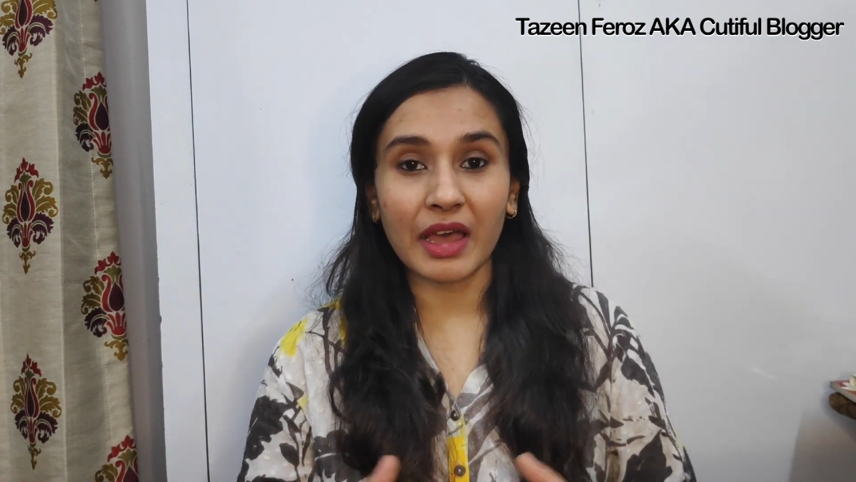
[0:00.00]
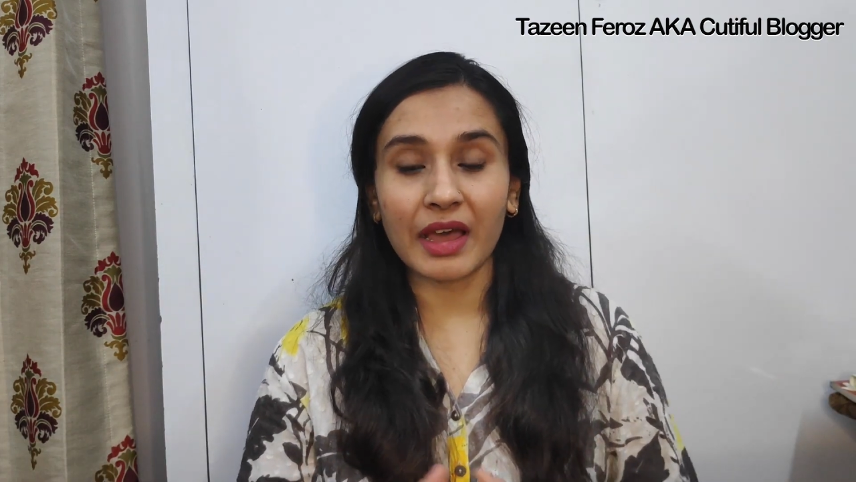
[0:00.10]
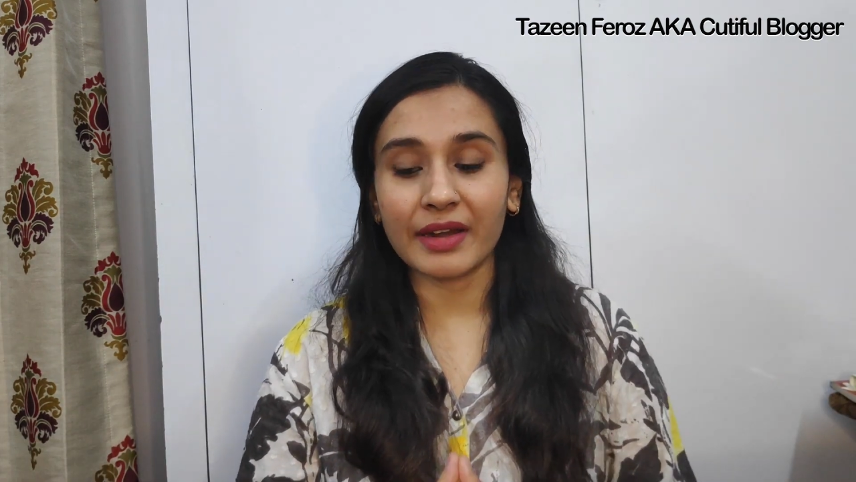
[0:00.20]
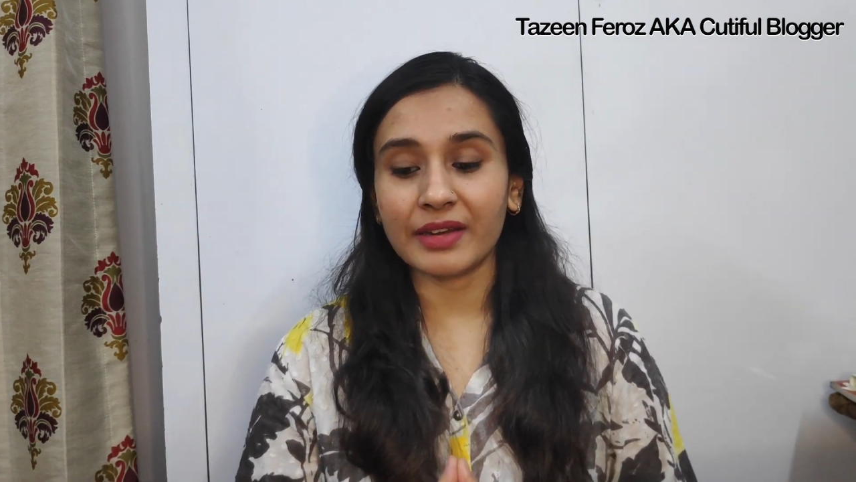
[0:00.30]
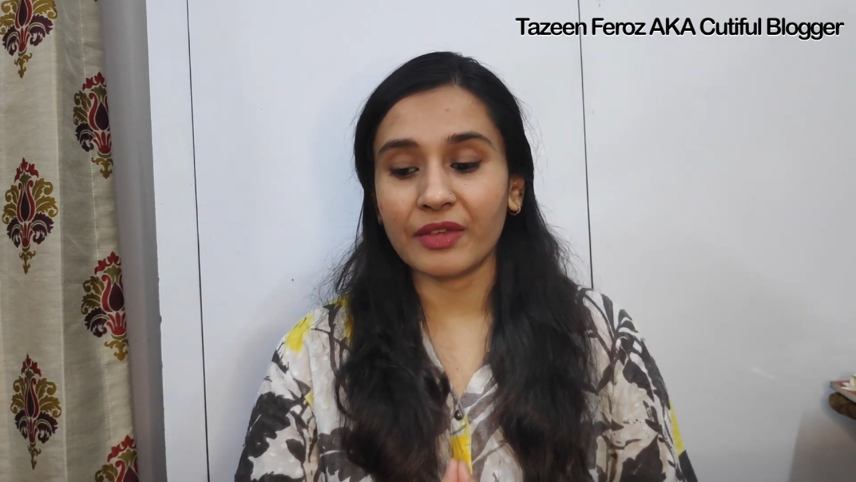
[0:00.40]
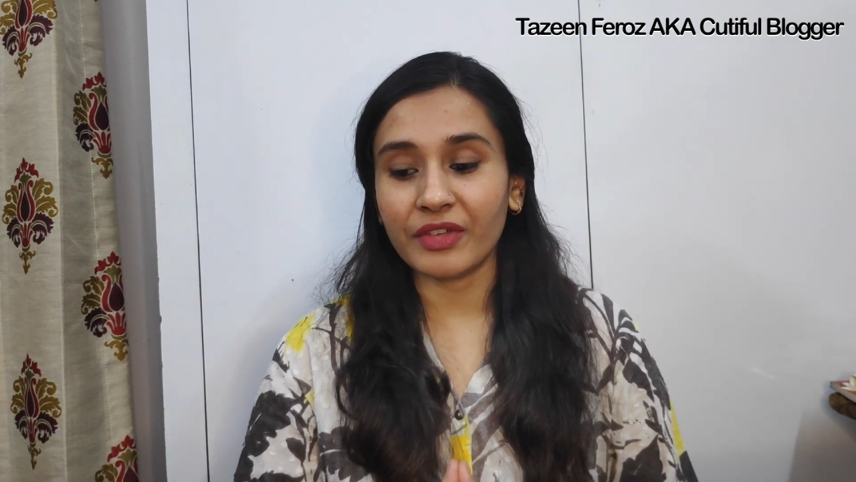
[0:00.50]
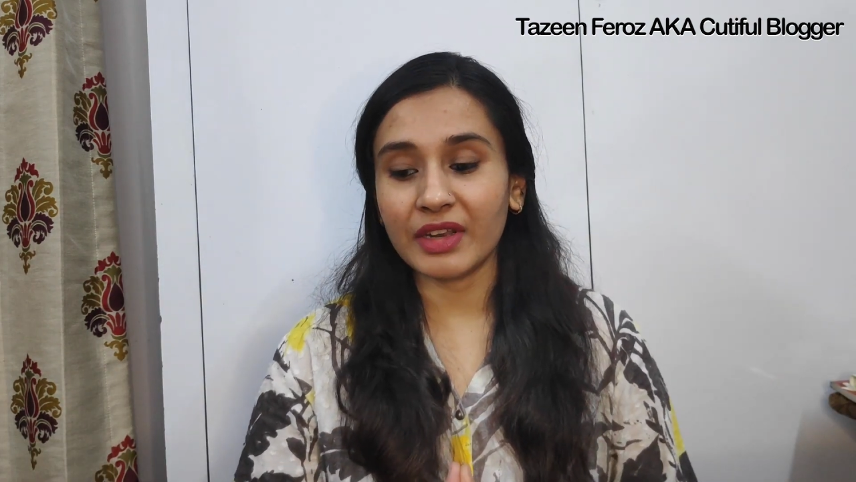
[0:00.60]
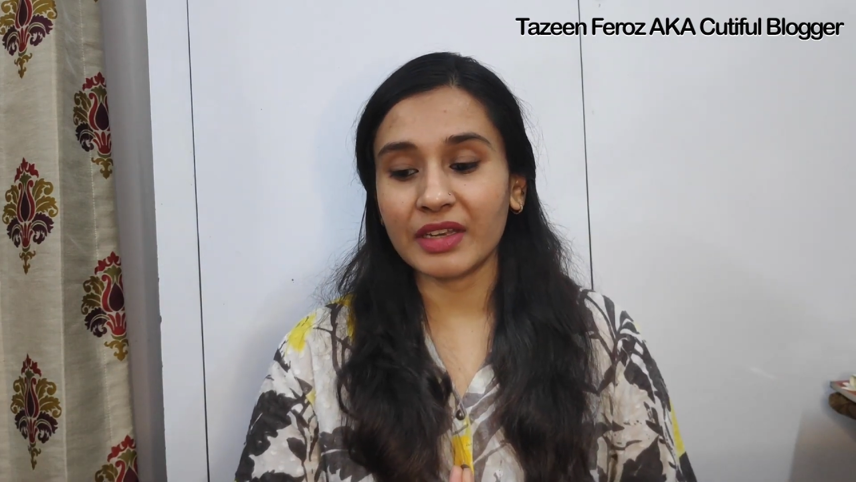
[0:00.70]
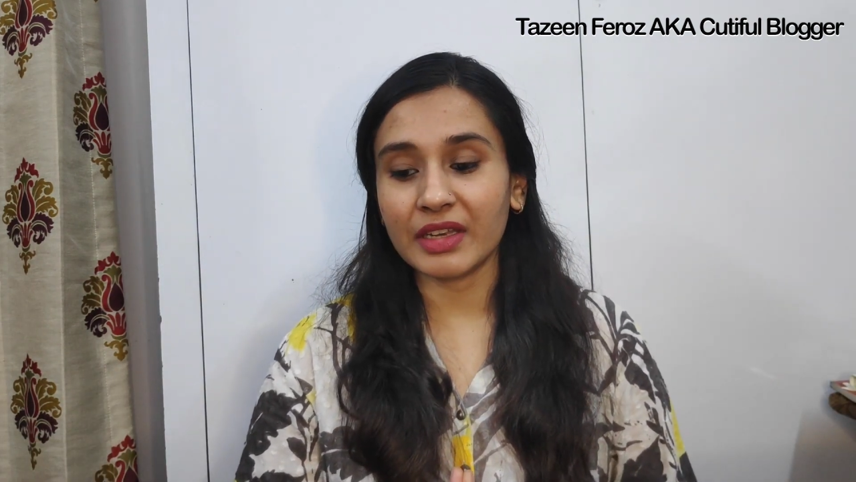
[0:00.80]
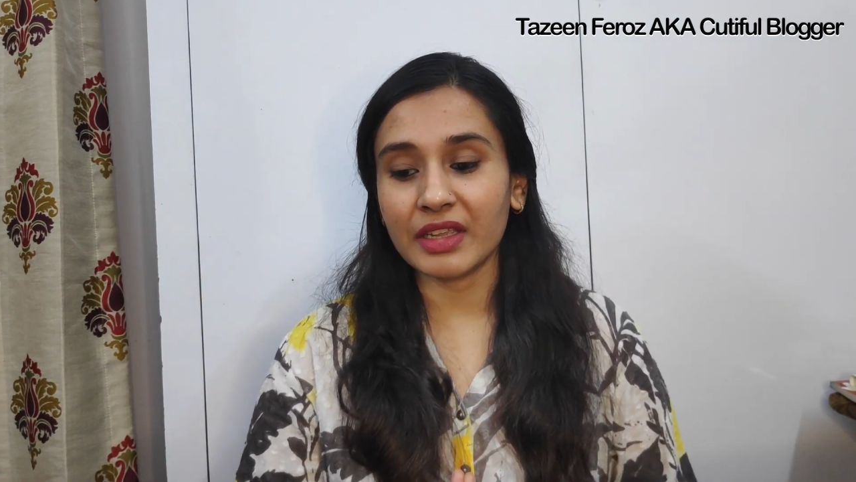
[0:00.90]
are
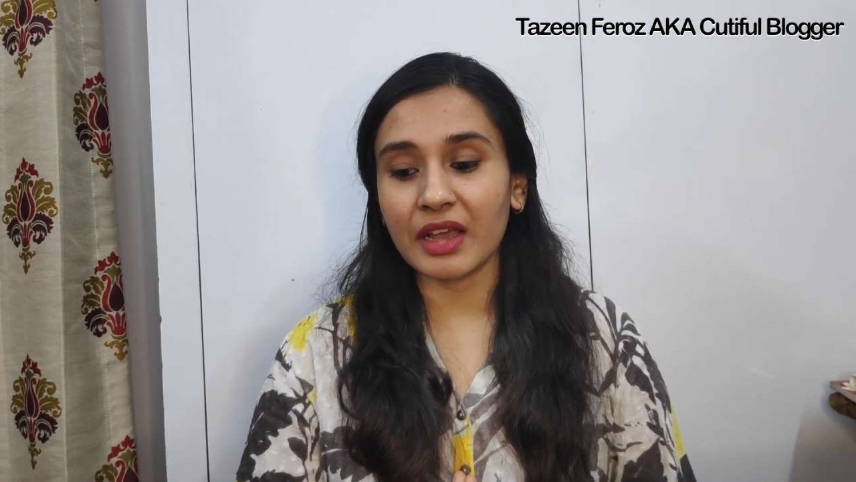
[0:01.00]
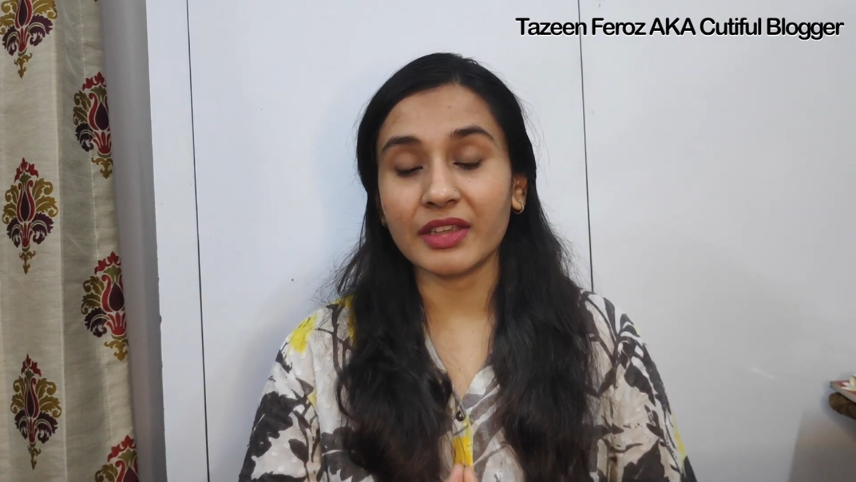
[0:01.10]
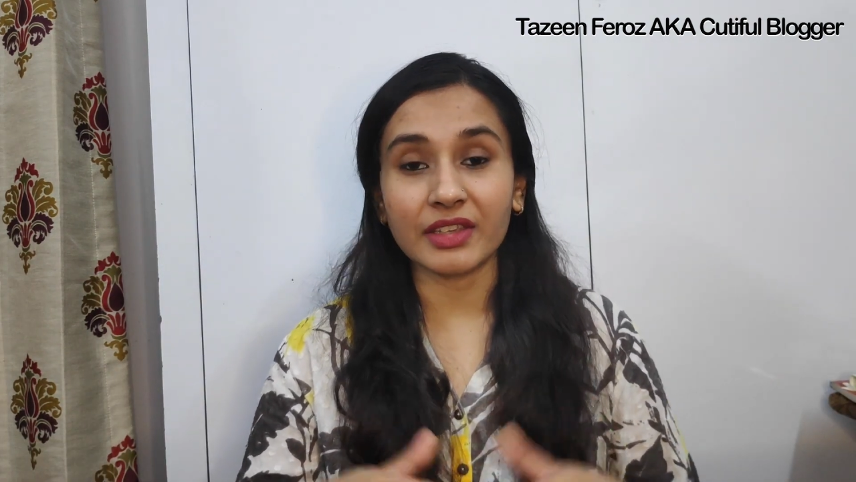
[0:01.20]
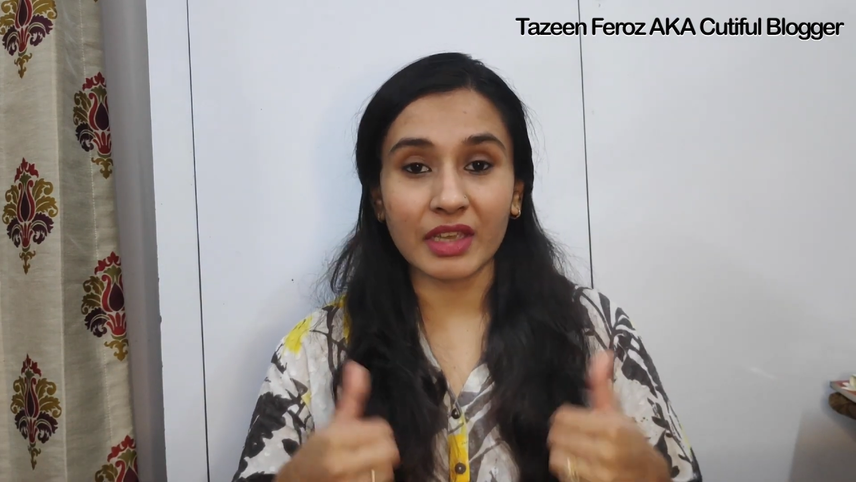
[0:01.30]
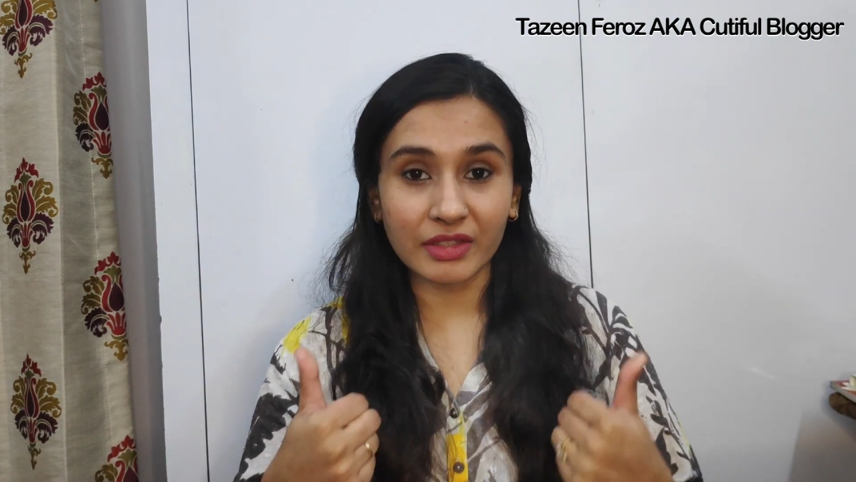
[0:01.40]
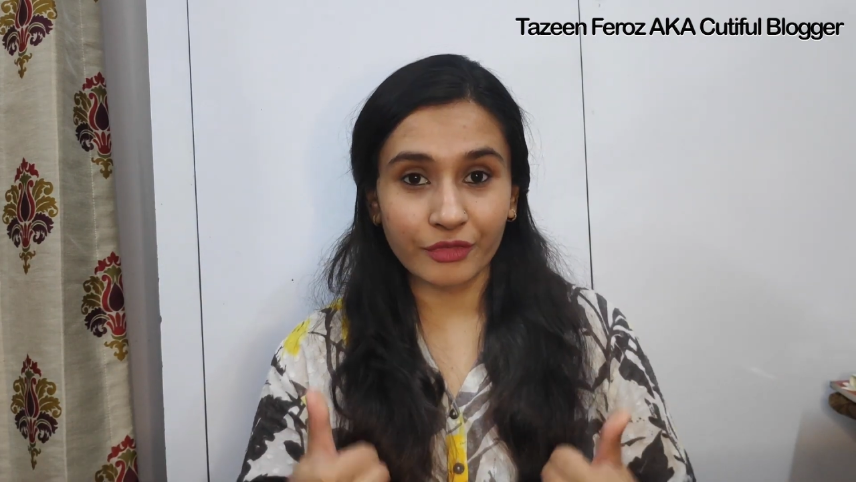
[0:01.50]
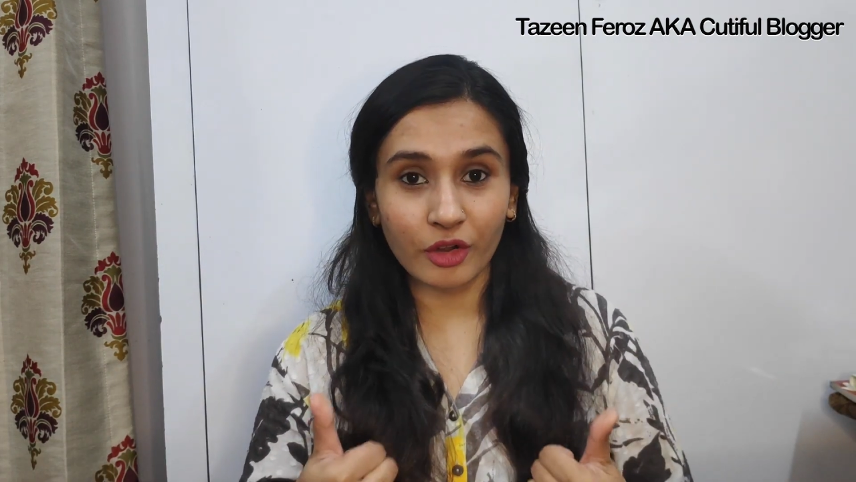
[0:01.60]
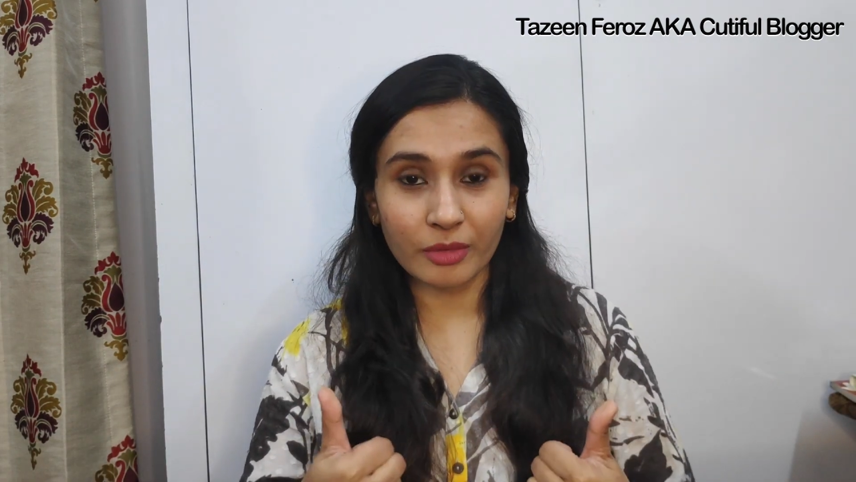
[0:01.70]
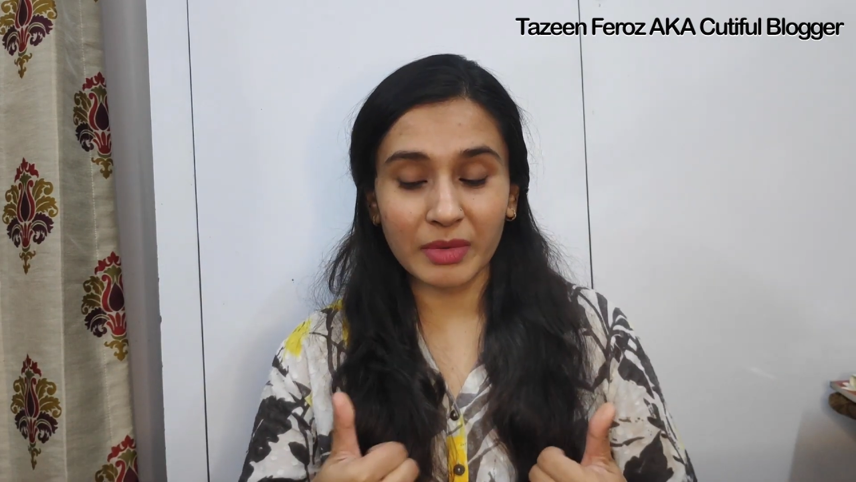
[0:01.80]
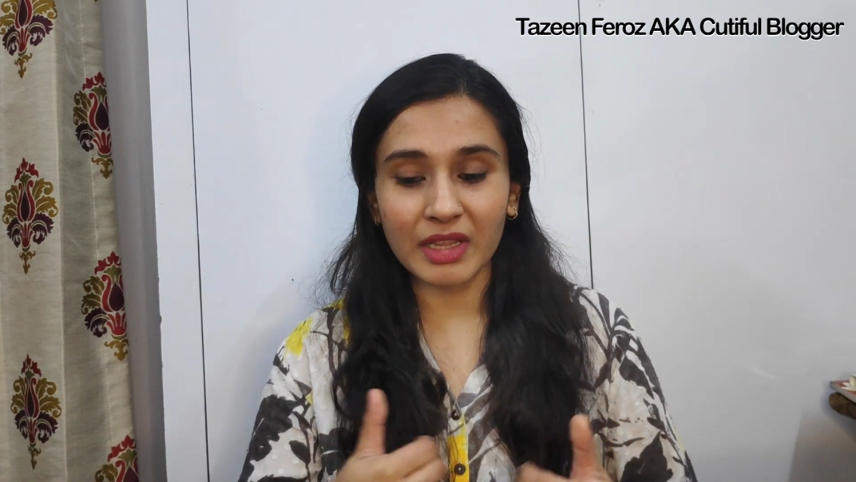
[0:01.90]
definitely a yes
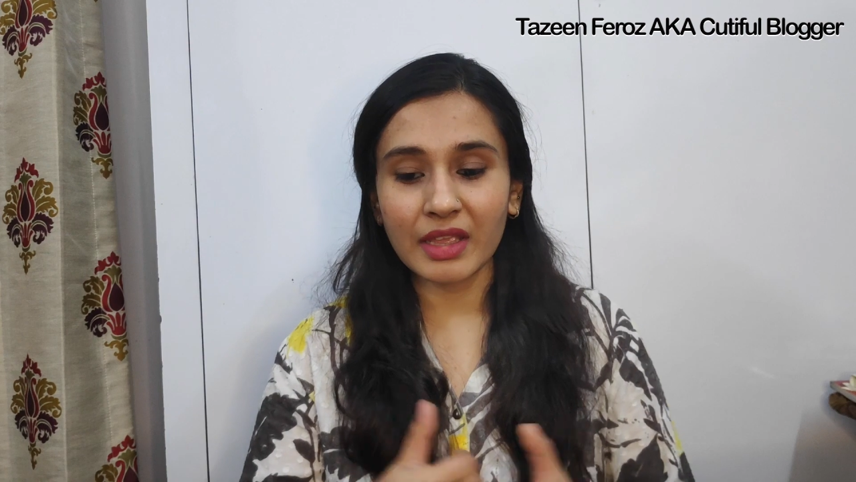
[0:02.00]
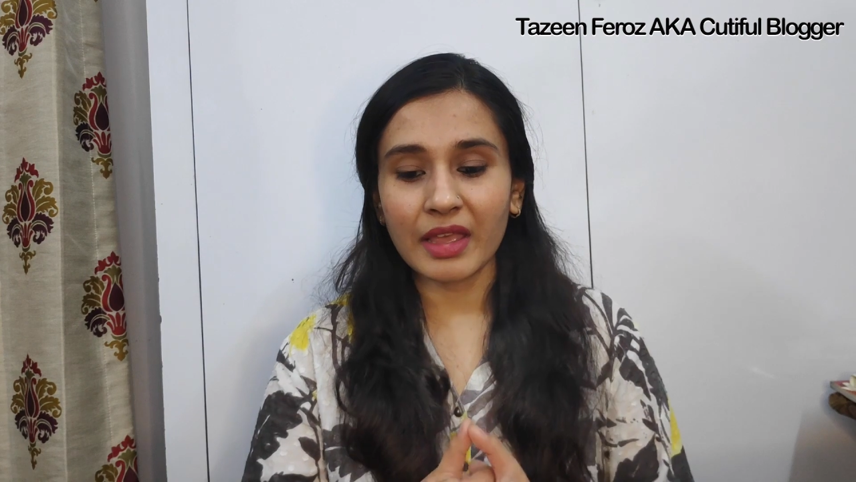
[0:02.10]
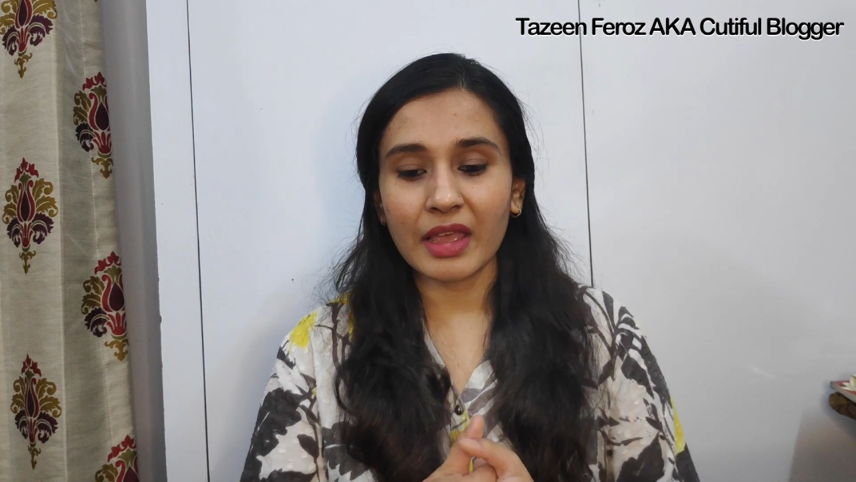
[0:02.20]
for me.